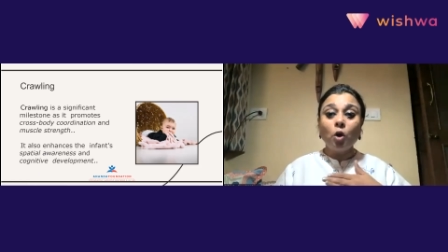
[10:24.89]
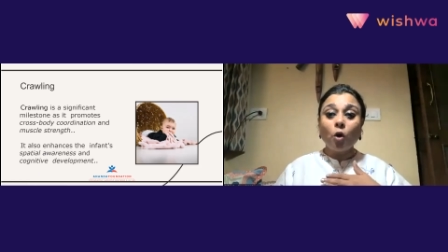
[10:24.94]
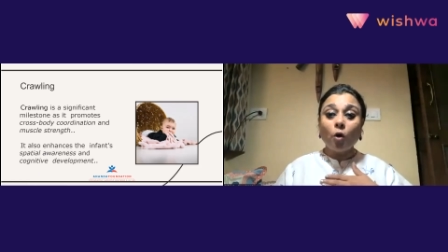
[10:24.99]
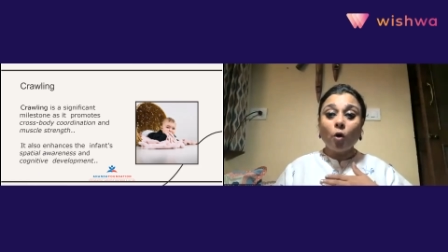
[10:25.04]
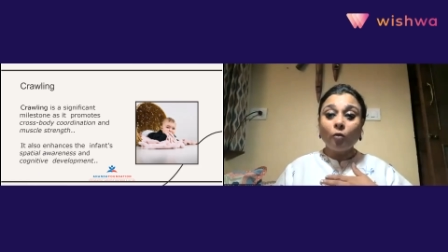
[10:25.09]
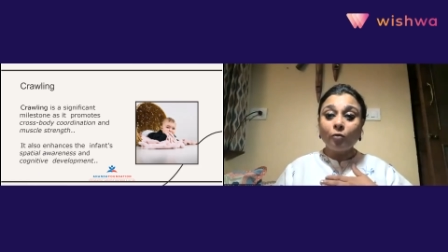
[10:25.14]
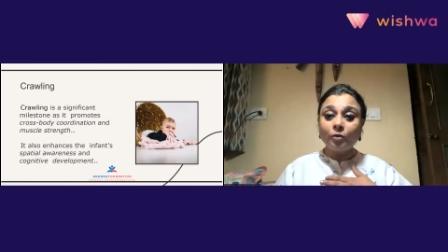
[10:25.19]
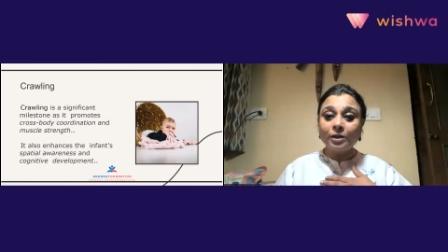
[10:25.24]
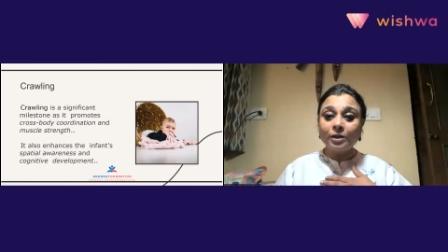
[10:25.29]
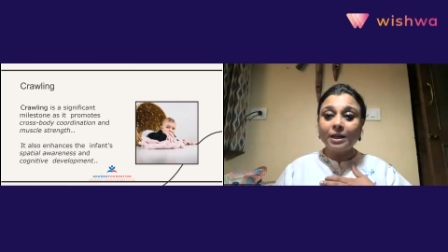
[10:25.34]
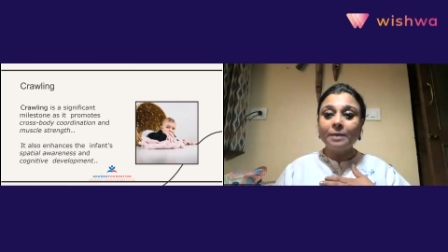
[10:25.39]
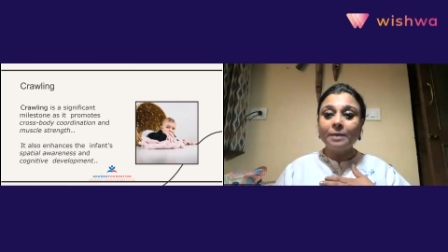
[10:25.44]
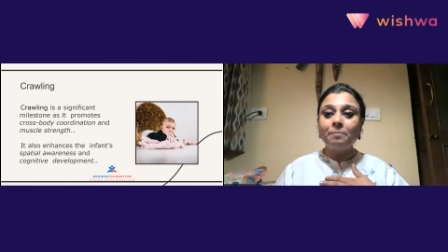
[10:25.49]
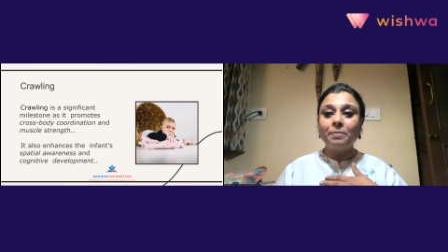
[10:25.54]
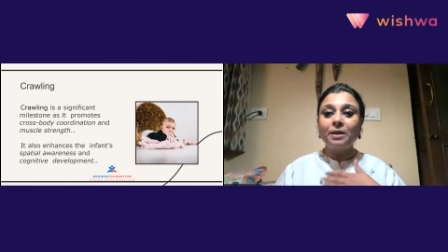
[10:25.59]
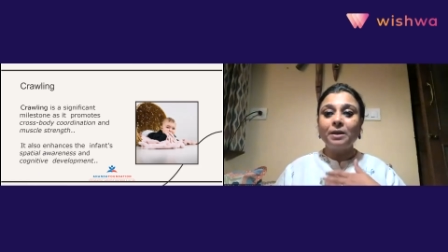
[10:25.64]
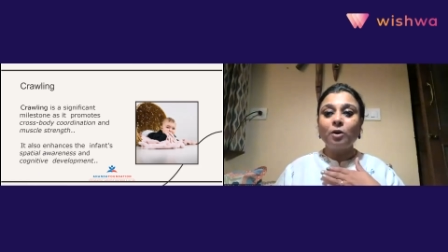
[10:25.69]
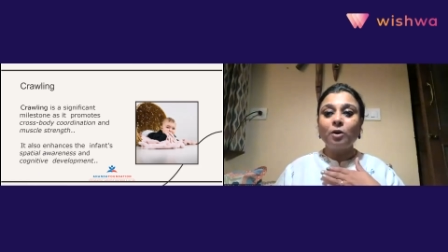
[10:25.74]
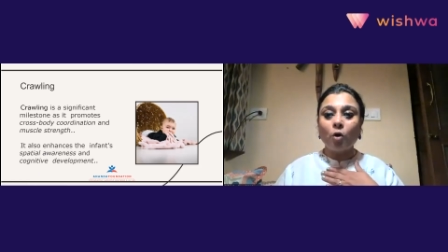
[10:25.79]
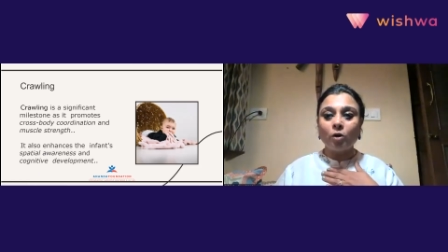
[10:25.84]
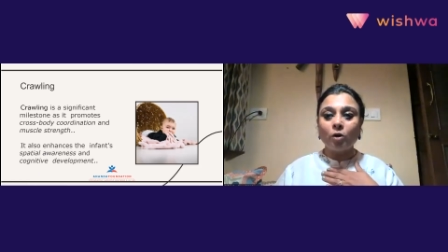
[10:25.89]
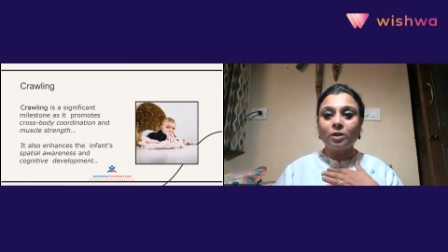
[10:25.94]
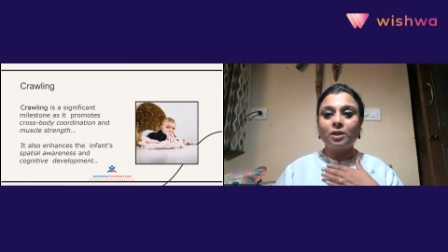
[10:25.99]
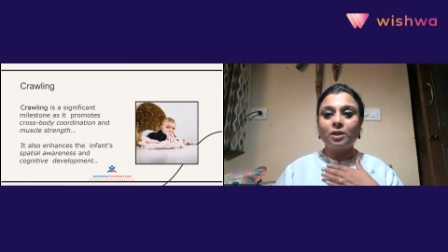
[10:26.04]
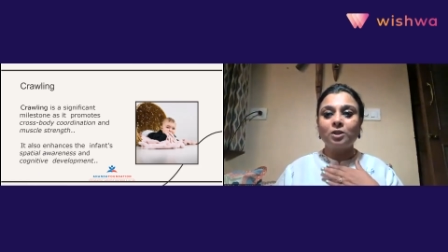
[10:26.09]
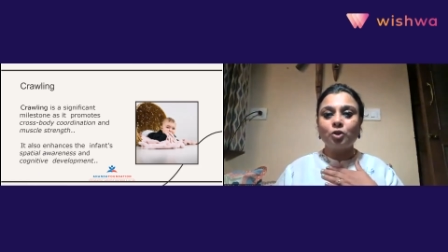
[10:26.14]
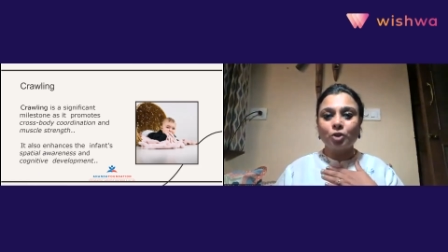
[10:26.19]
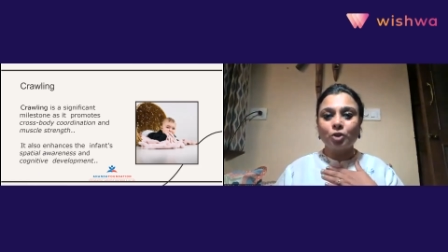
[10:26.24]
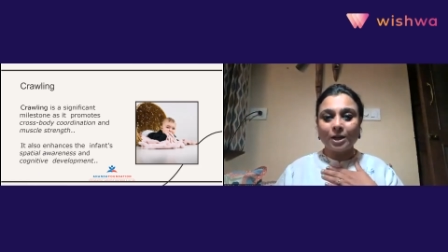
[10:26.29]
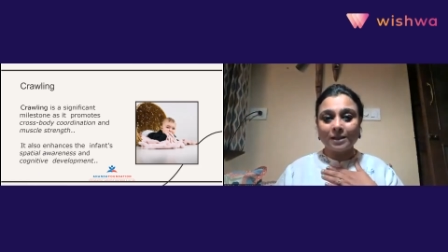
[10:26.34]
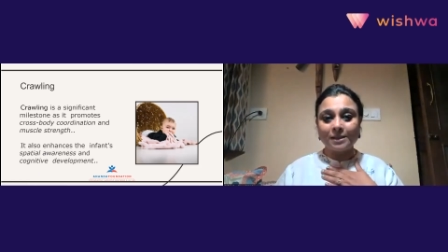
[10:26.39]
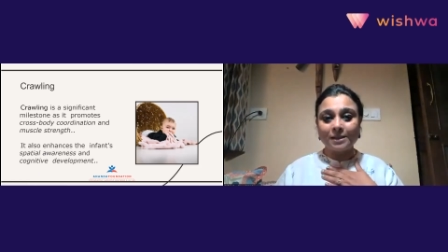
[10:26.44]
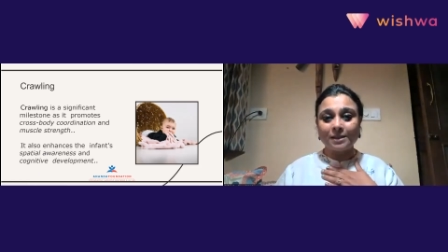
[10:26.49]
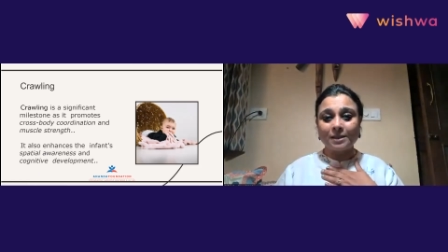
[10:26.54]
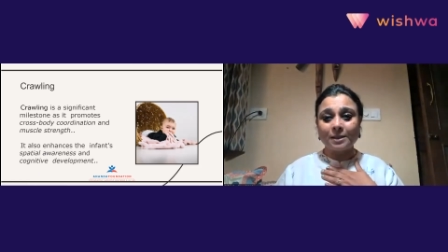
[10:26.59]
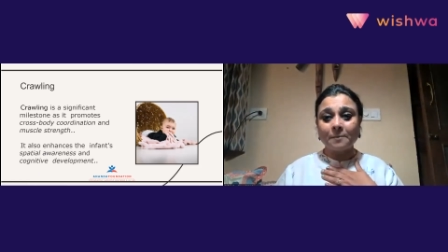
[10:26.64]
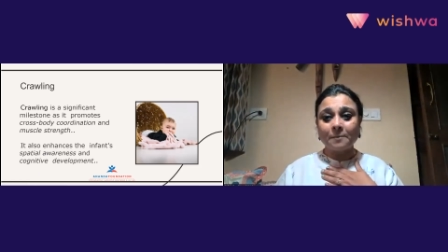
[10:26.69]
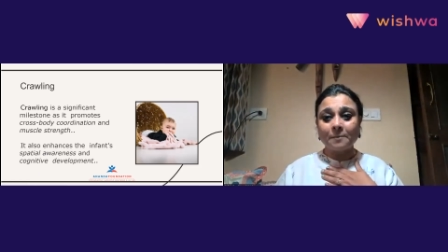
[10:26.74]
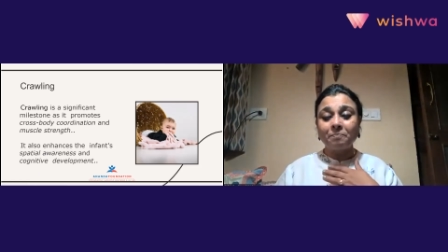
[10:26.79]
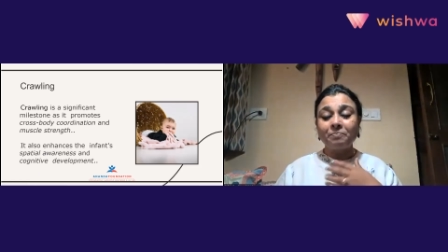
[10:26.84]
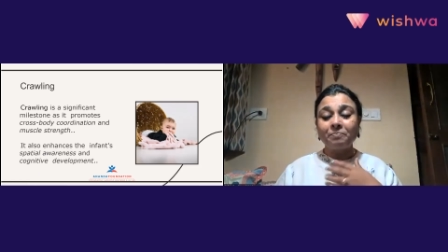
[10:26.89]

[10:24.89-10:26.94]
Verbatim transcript: of creeping on the chest